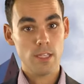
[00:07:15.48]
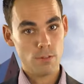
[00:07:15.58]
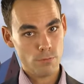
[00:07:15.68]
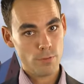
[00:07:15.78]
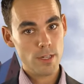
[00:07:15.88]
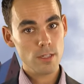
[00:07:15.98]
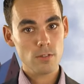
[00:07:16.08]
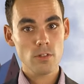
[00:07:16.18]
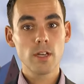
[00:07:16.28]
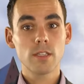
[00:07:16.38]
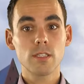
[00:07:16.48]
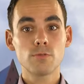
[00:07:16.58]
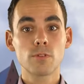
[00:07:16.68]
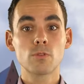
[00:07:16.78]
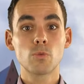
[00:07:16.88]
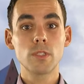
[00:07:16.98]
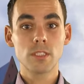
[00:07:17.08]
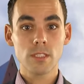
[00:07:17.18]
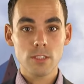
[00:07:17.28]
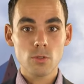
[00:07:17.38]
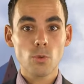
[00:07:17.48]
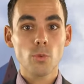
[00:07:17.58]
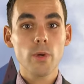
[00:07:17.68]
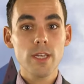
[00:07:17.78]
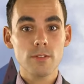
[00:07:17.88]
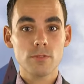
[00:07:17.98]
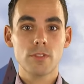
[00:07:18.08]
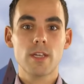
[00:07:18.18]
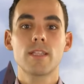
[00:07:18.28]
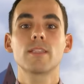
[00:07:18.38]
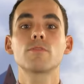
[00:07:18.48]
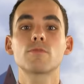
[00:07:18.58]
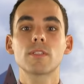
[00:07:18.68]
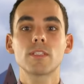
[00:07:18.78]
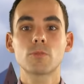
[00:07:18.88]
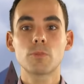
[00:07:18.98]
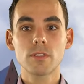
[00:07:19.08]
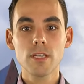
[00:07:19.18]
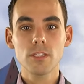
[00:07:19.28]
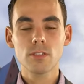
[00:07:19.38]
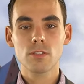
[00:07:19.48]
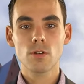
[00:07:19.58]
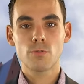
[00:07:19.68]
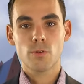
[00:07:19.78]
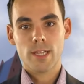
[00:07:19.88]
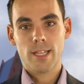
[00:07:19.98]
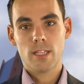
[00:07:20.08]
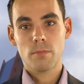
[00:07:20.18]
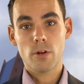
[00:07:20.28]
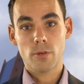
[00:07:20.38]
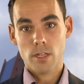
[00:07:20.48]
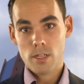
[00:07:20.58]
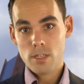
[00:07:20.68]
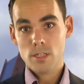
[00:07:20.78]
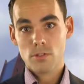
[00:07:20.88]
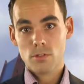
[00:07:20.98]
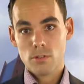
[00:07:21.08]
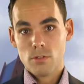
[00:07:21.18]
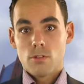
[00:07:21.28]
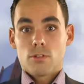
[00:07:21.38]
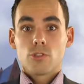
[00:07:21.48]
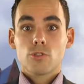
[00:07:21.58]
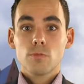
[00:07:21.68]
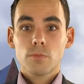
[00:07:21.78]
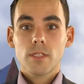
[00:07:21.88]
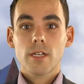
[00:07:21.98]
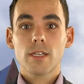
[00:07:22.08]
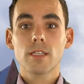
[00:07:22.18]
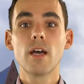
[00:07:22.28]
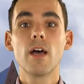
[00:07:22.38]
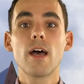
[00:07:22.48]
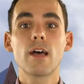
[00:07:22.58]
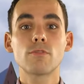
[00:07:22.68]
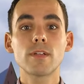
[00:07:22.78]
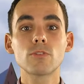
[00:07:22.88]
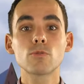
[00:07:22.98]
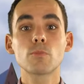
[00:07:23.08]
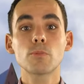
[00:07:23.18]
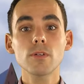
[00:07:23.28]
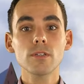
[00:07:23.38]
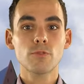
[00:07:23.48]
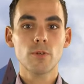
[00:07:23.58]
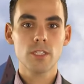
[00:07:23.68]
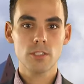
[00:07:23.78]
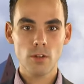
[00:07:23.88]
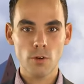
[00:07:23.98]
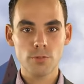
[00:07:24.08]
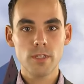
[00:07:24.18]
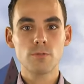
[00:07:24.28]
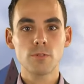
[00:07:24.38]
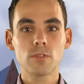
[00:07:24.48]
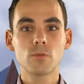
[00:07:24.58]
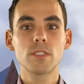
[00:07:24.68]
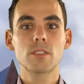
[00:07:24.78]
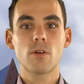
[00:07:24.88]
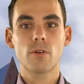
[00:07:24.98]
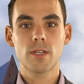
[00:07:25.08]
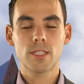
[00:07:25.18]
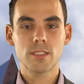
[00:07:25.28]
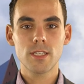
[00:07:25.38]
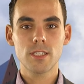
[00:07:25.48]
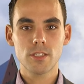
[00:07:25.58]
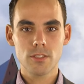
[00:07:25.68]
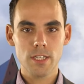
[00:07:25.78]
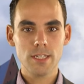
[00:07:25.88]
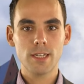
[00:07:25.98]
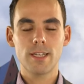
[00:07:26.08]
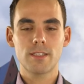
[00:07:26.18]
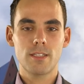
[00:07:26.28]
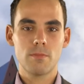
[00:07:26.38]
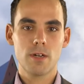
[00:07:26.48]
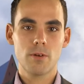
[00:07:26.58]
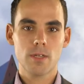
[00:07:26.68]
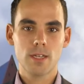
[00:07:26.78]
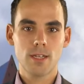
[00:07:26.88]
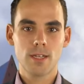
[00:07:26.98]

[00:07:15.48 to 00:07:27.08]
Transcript: In fact, different regionalist waves and different interpretations of what Latin America is or should be like have led to a proliferation of different regional organizations in Latin America.